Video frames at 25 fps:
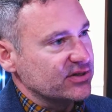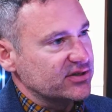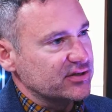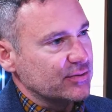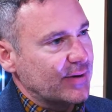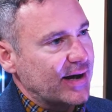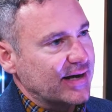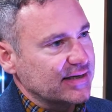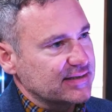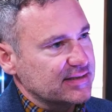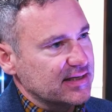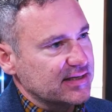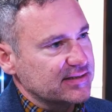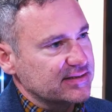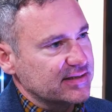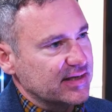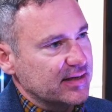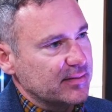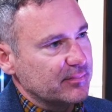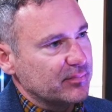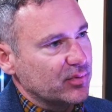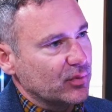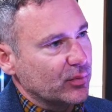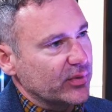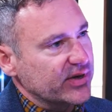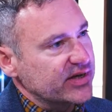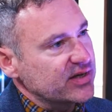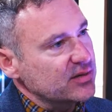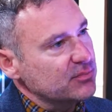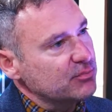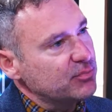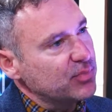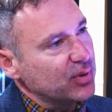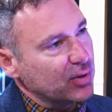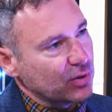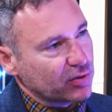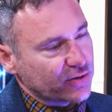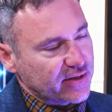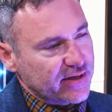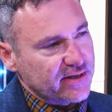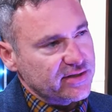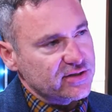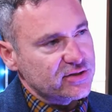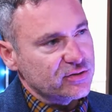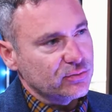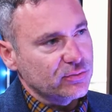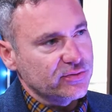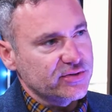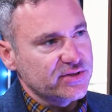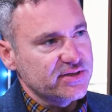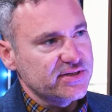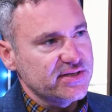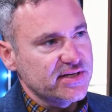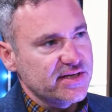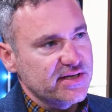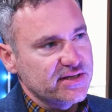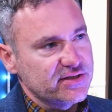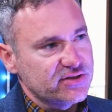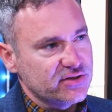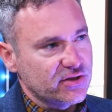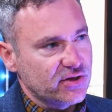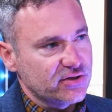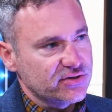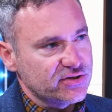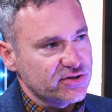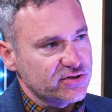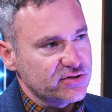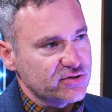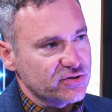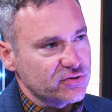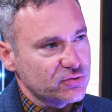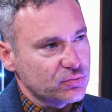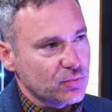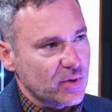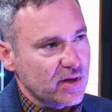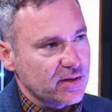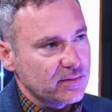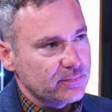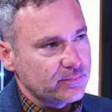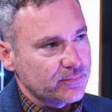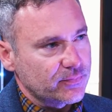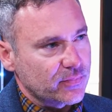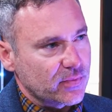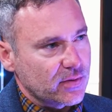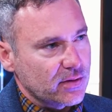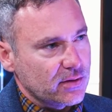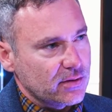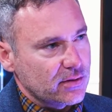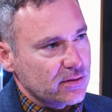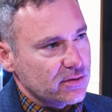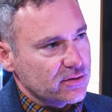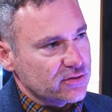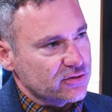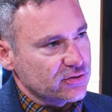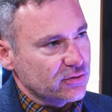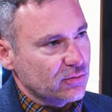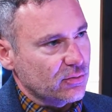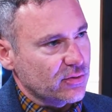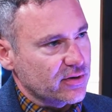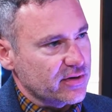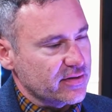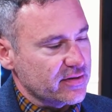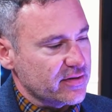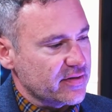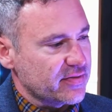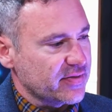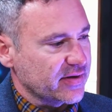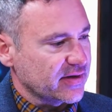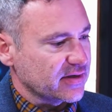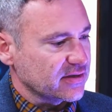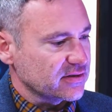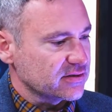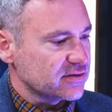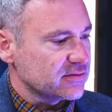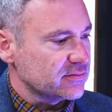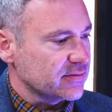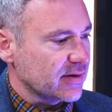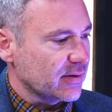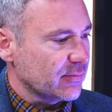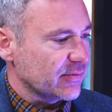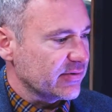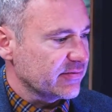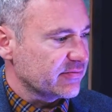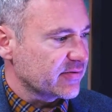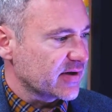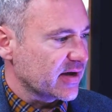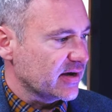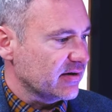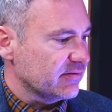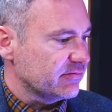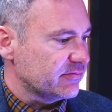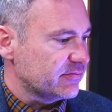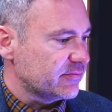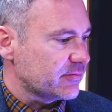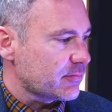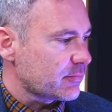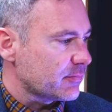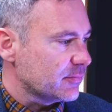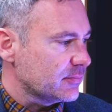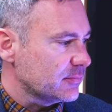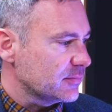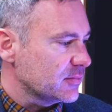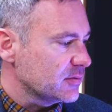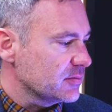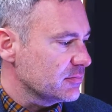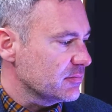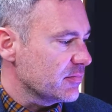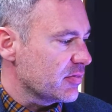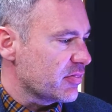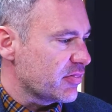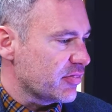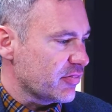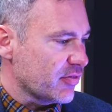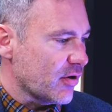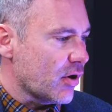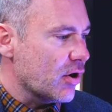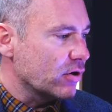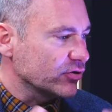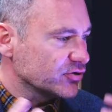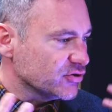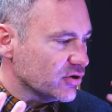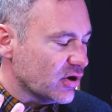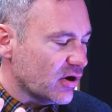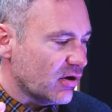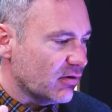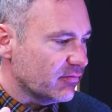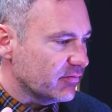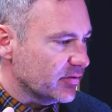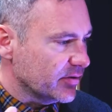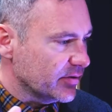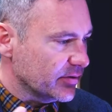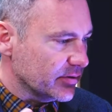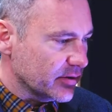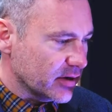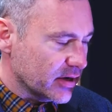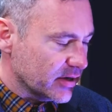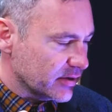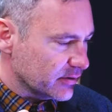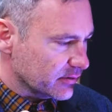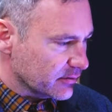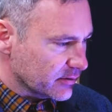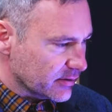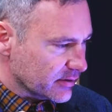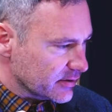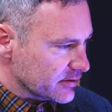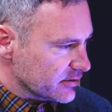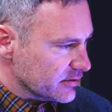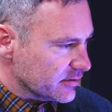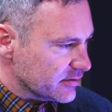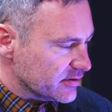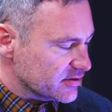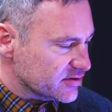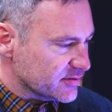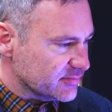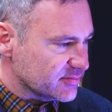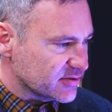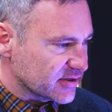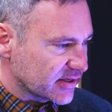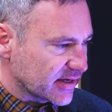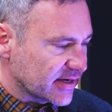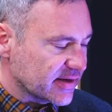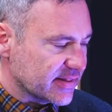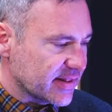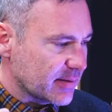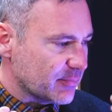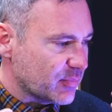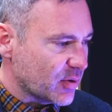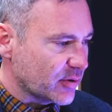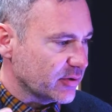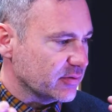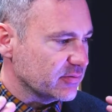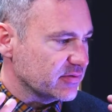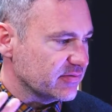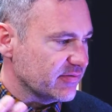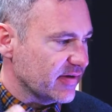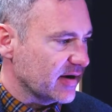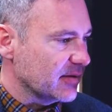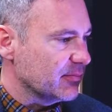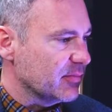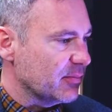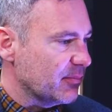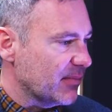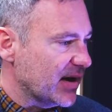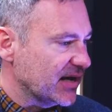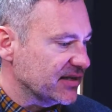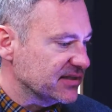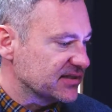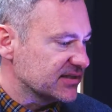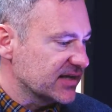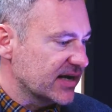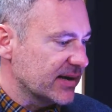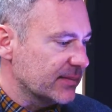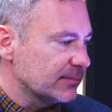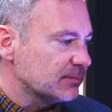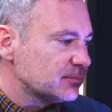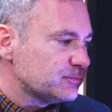to access it, but we can plug into other data sources as well. So one of the things that we've kind of thought of and you know, in terms of kind of that product development mindset,